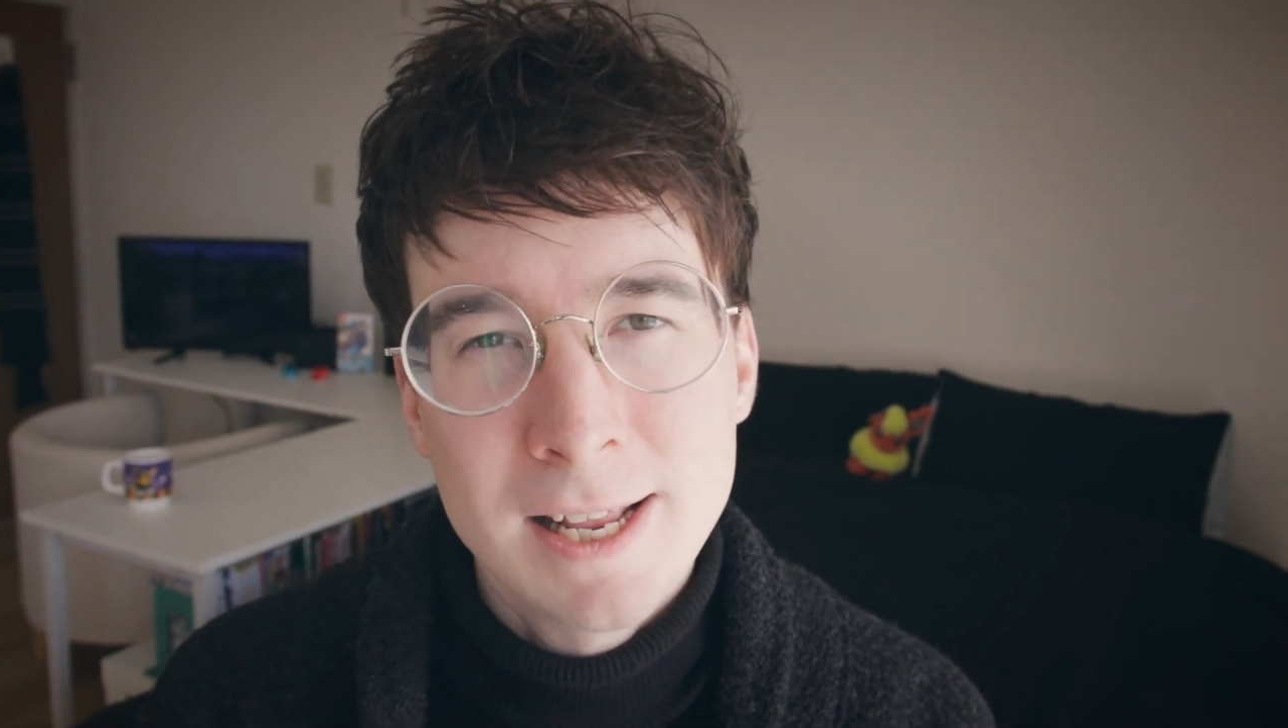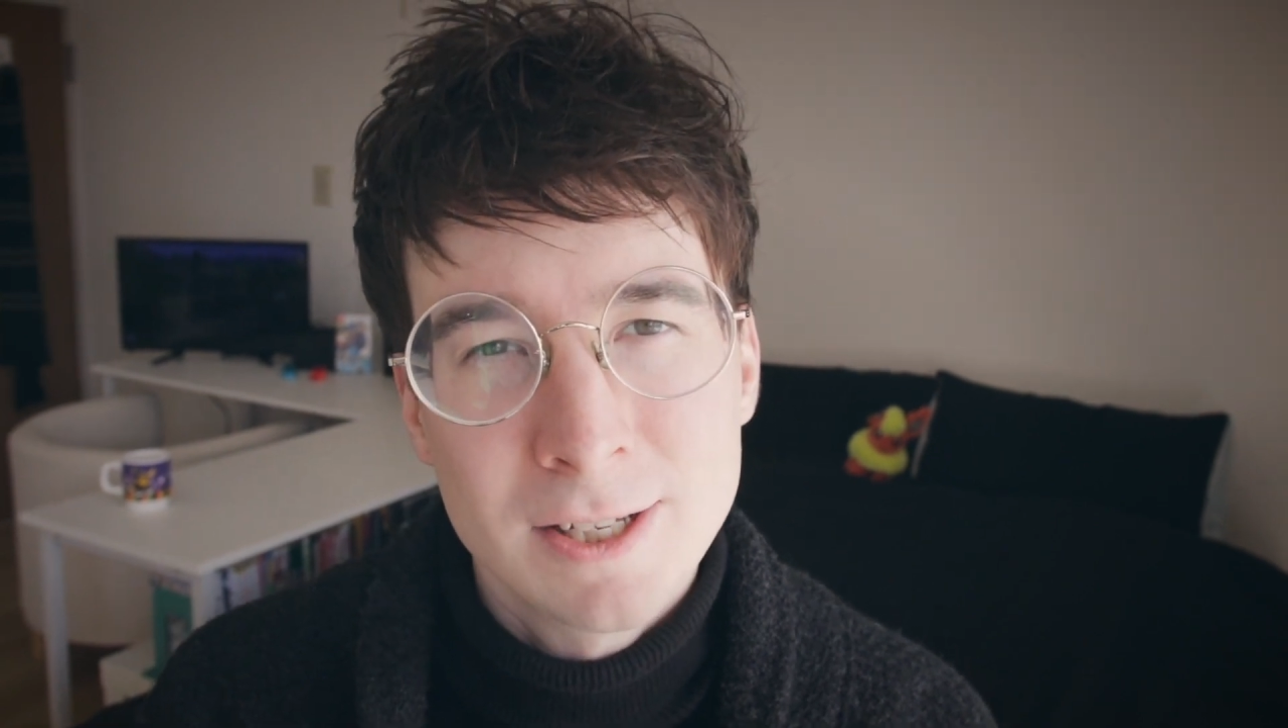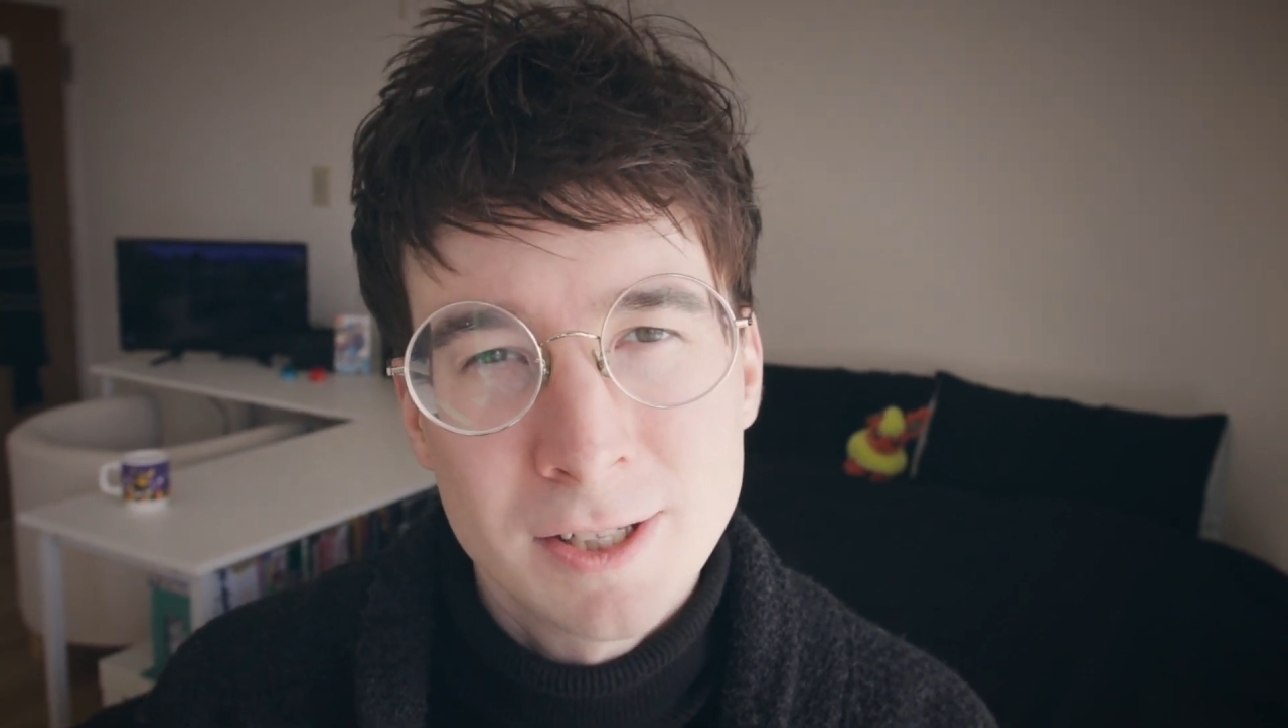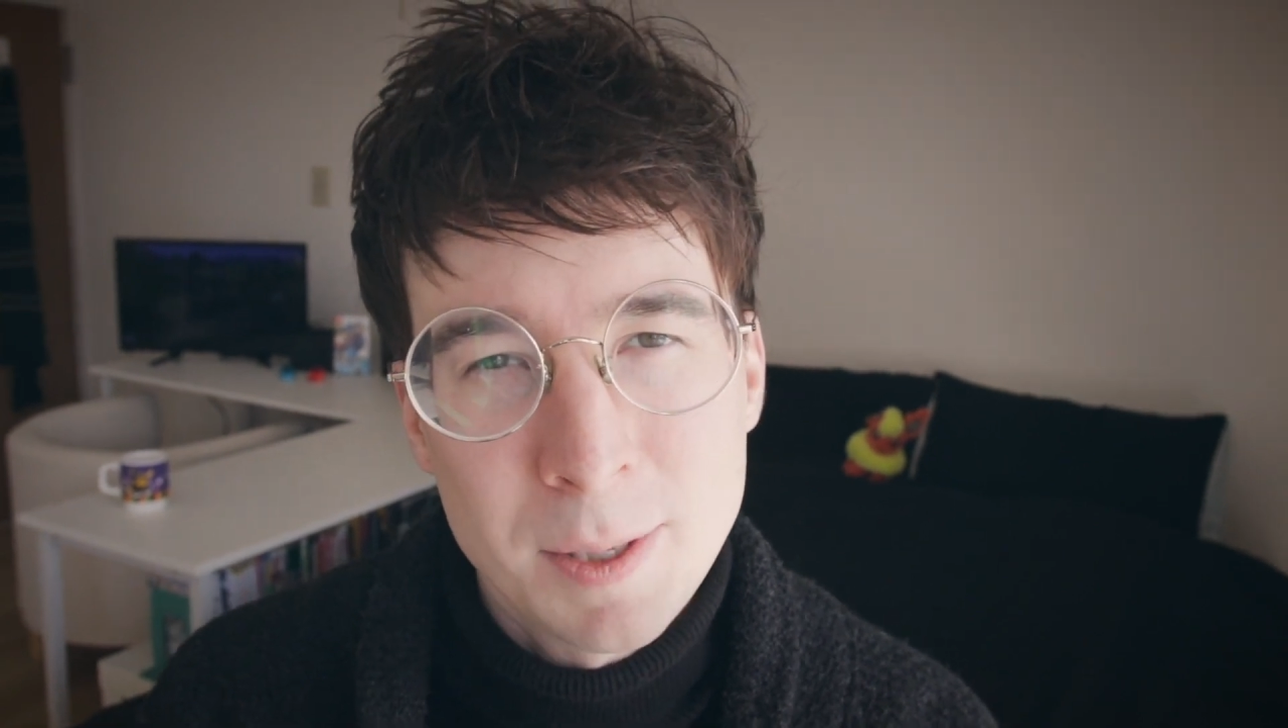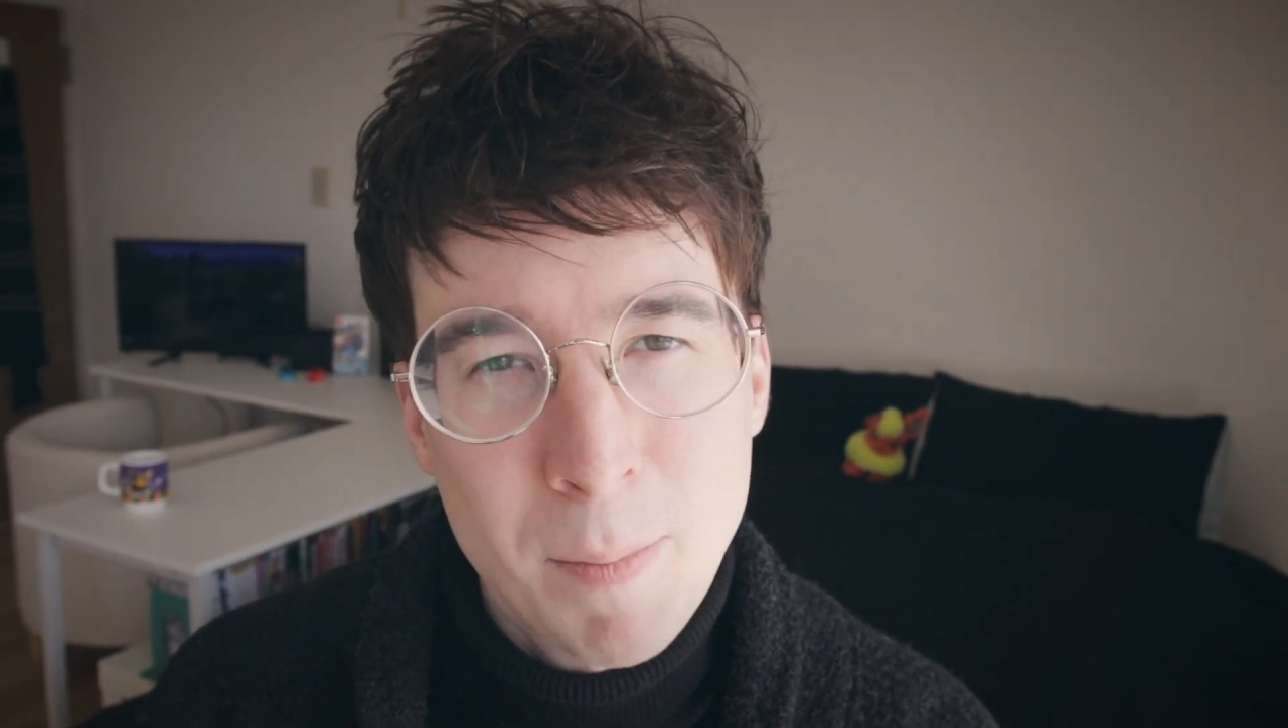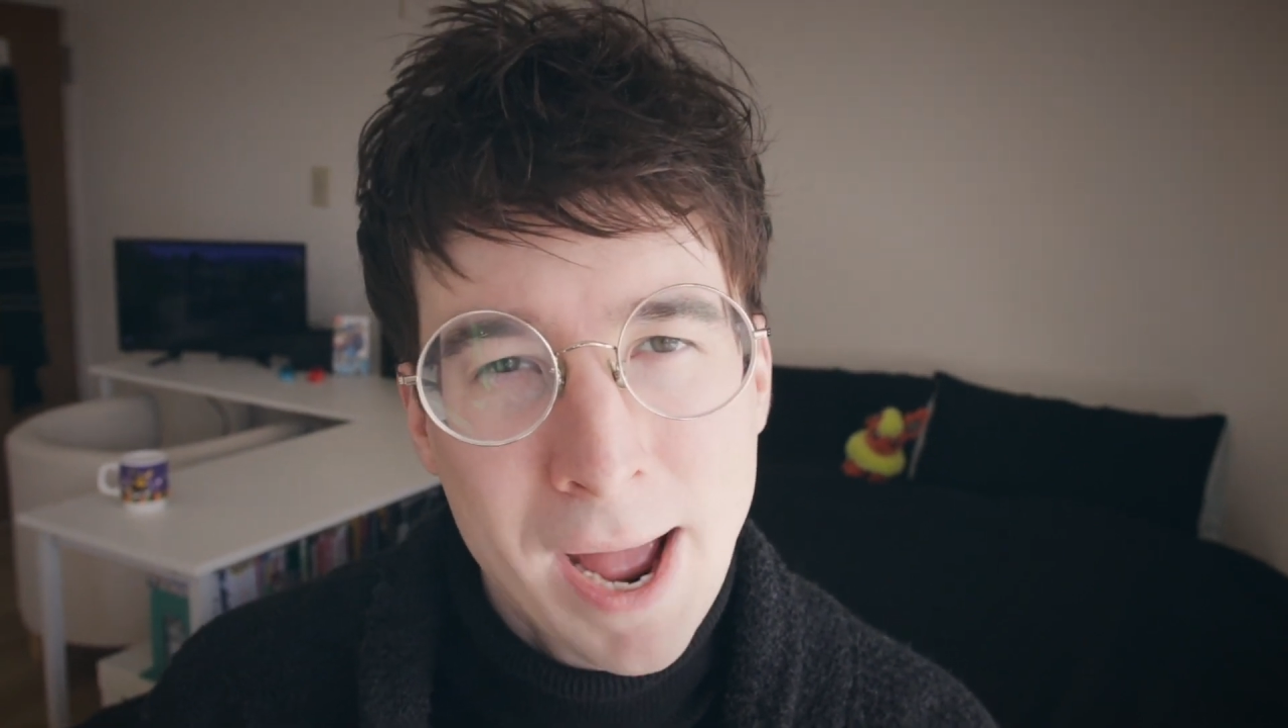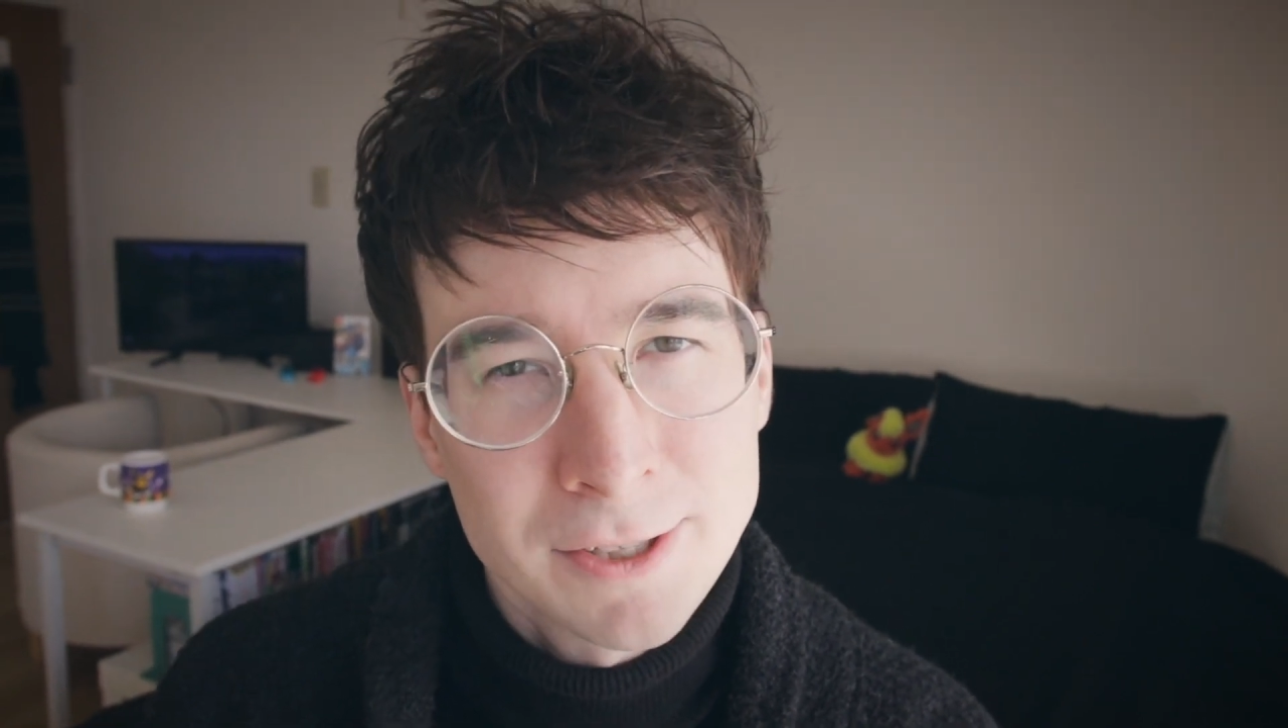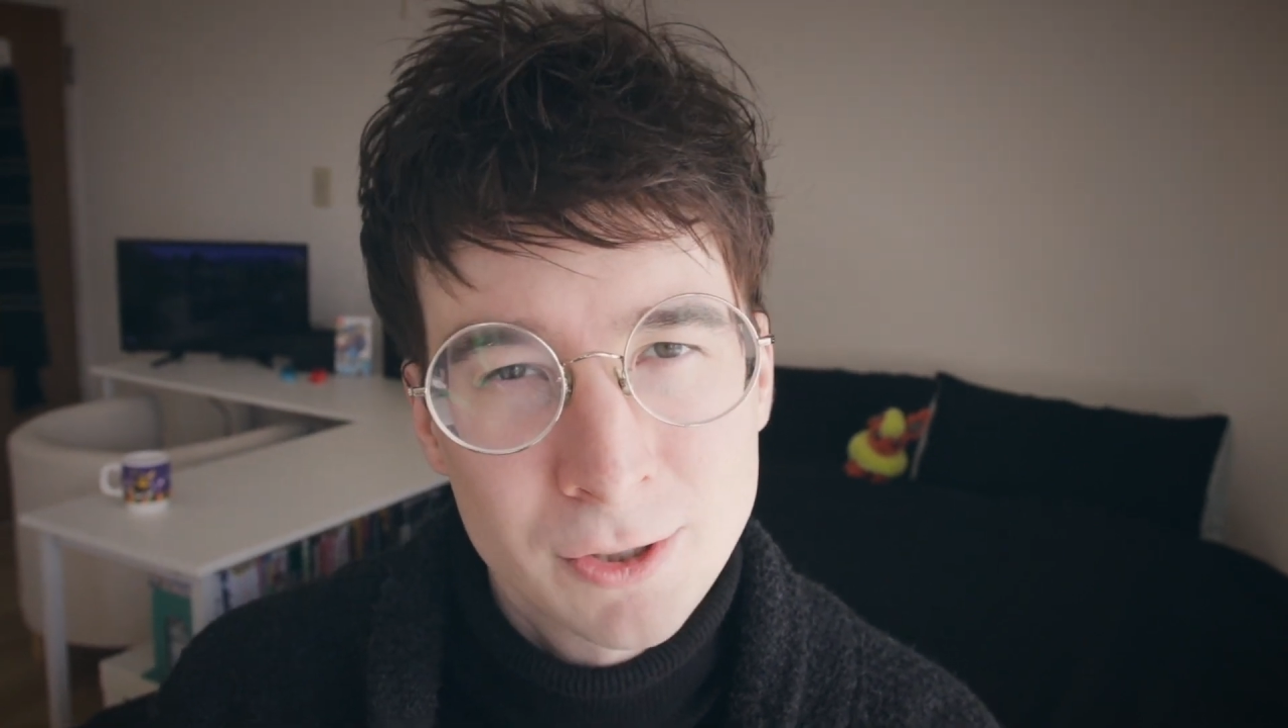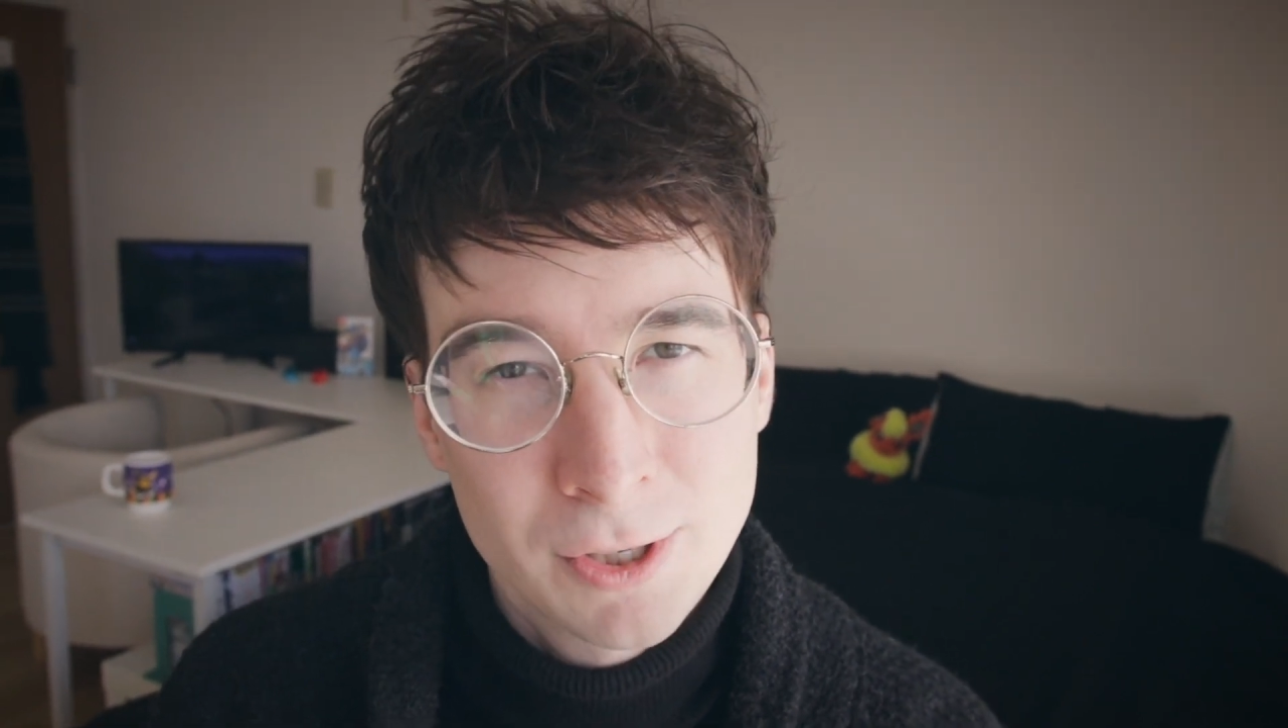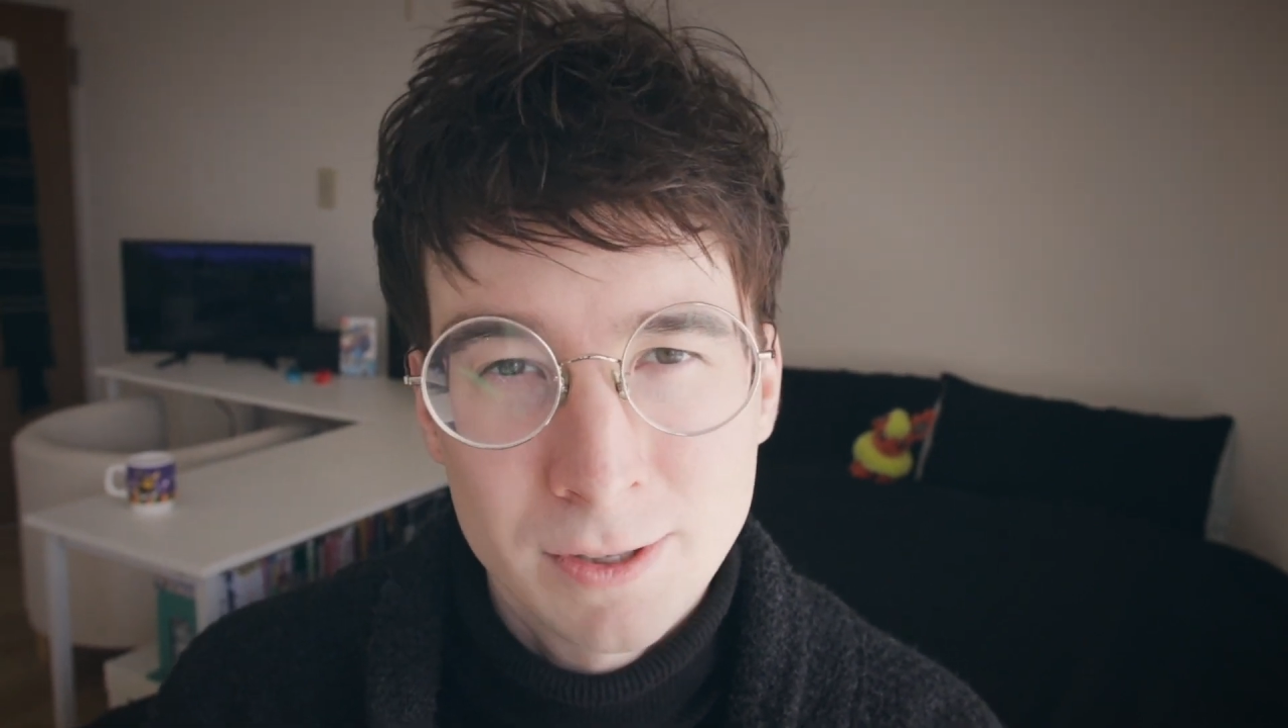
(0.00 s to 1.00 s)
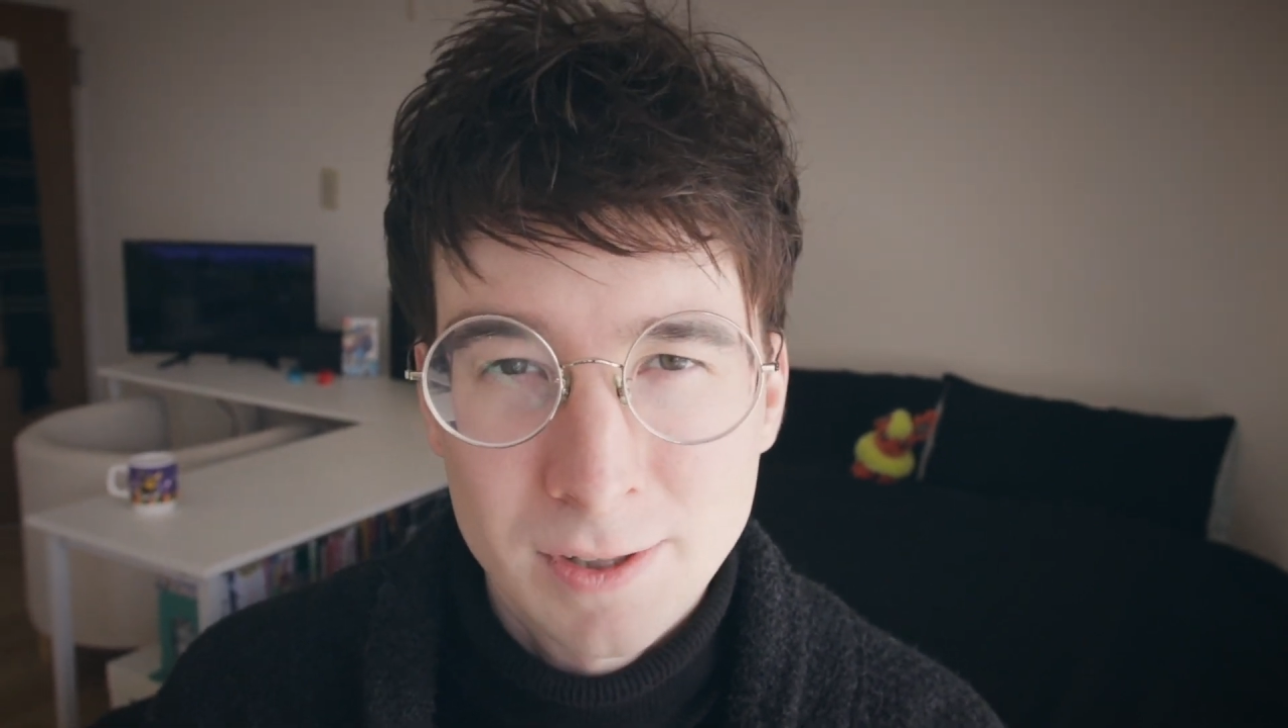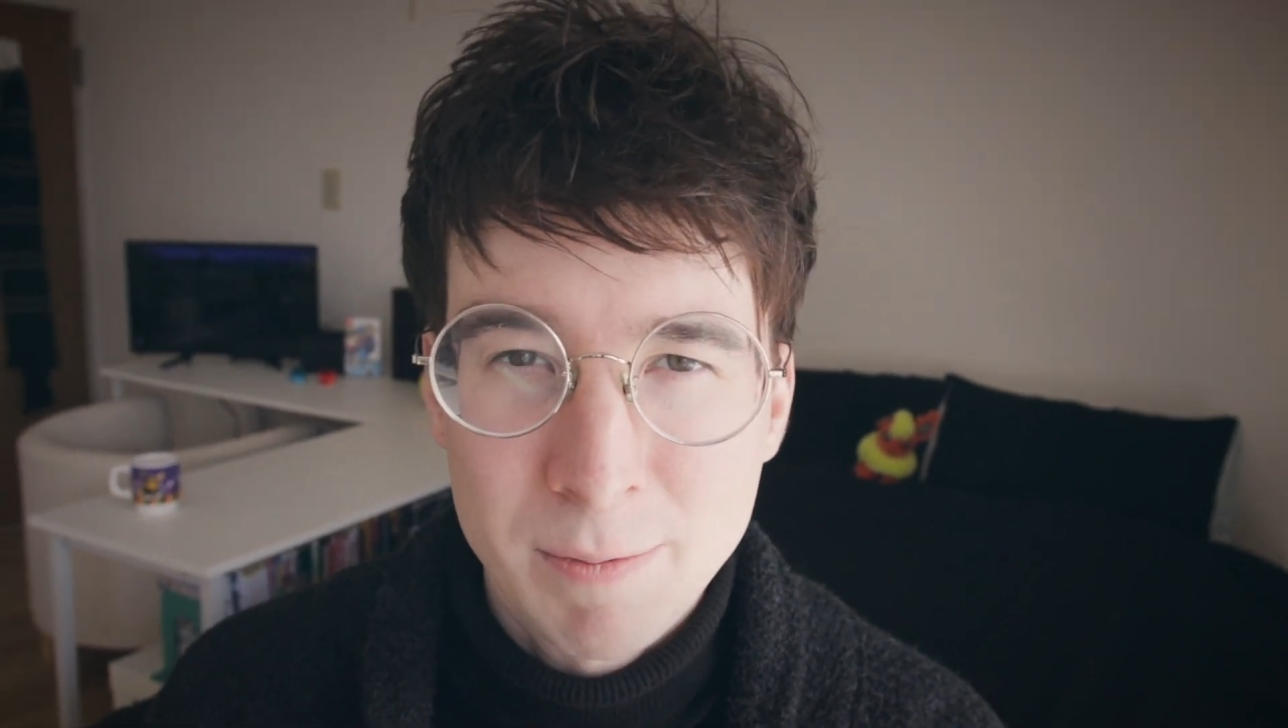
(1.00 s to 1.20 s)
is the best